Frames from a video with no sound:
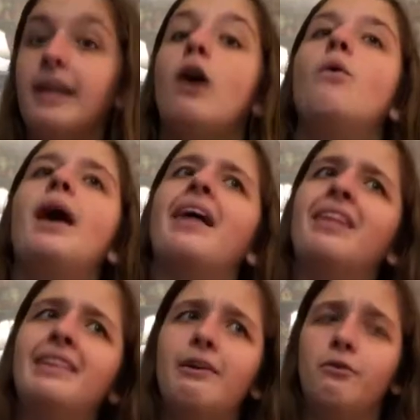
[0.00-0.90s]
Like, oh wait, I
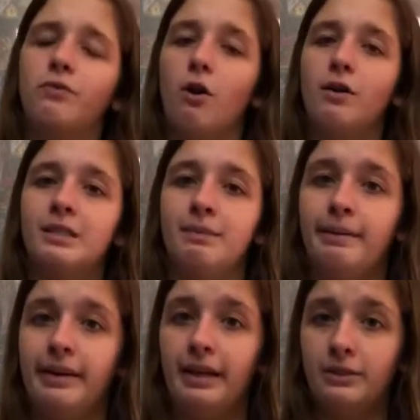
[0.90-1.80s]
think they were floss
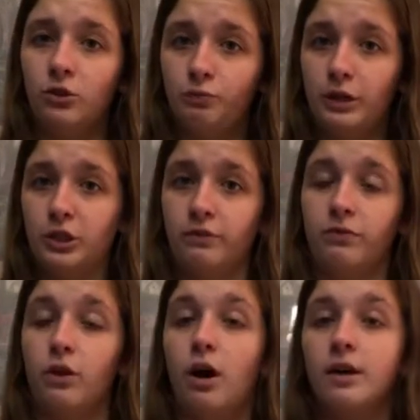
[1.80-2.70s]
maybe, like toothbrush
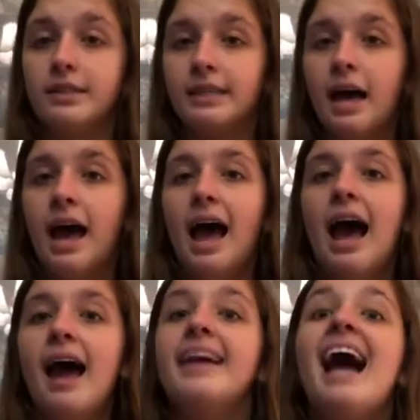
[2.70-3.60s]
and floss.
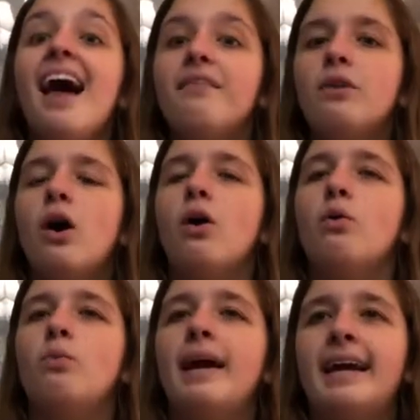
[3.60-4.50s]
And yeah,
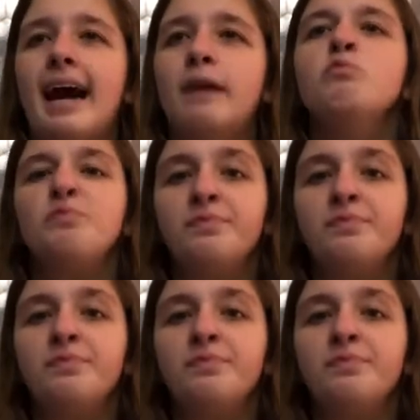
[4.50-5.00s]
no, wait, yeah.